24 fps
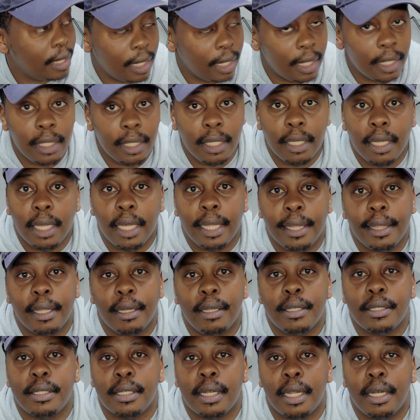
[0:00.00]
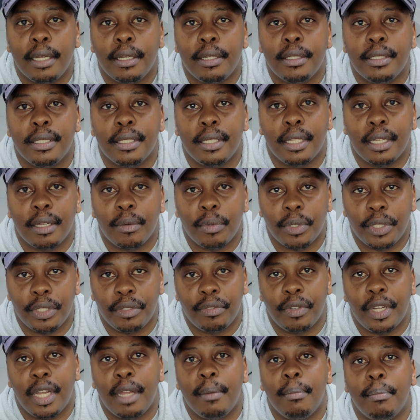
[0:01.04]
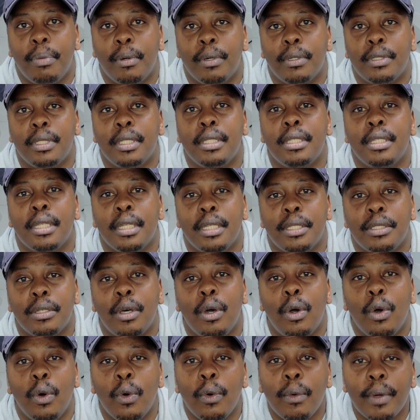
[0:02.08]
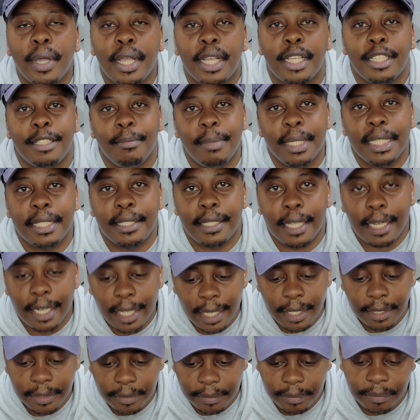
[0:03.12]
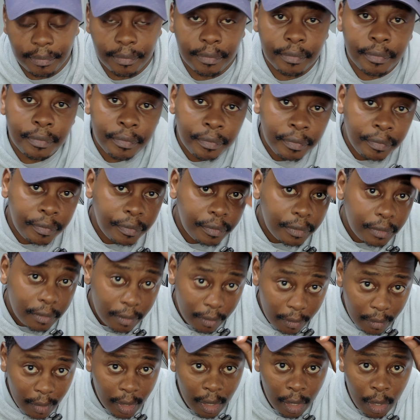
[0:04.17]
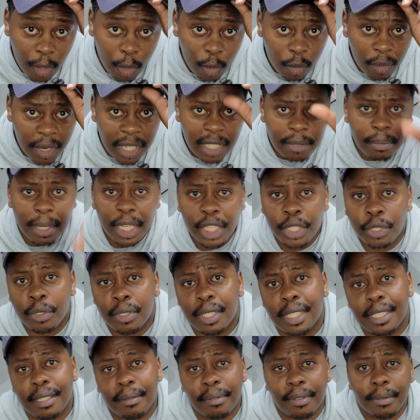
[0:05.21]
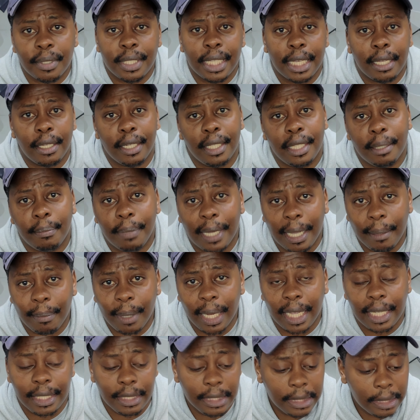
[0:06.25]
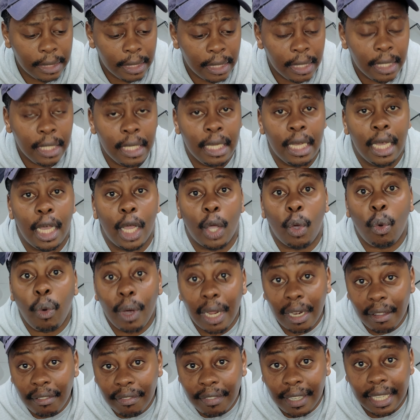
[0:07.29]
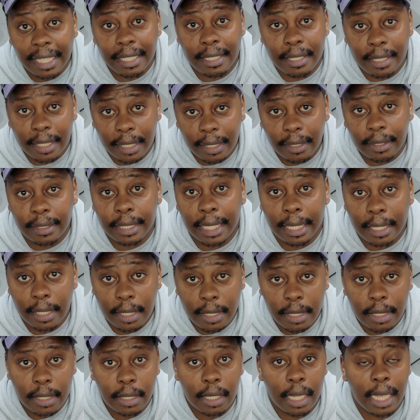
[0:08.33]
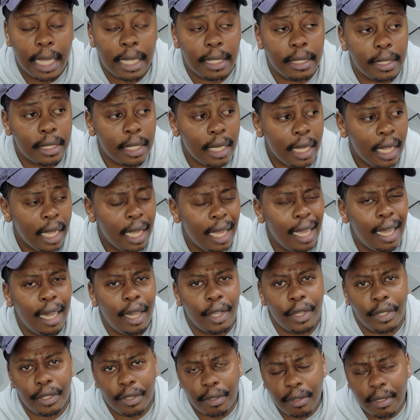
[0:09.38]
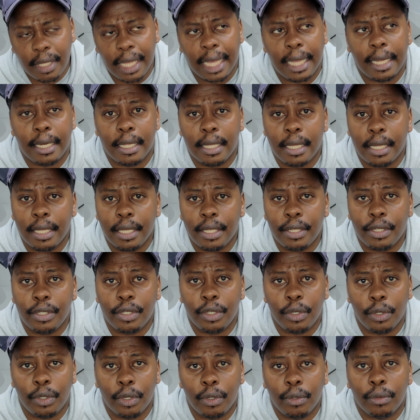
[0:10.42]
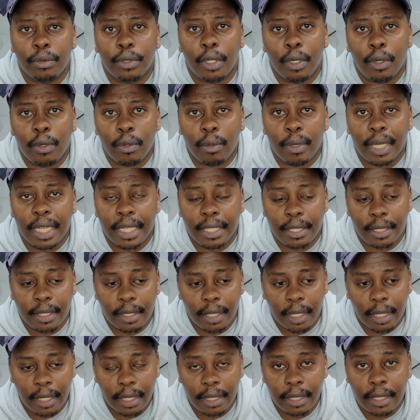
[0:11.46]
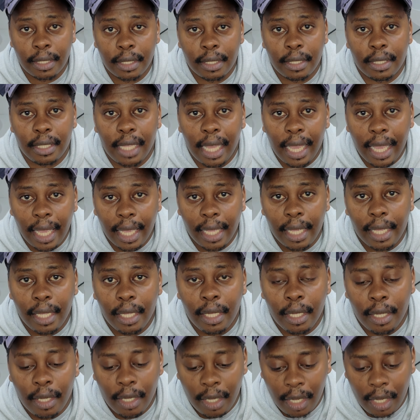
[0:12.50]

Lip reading: day. And the lesson I learned today, which is very important, is always be selling. Always make sure there's a sale in the pipeline, a qualified sale, that is. And how you do that is you don't always stay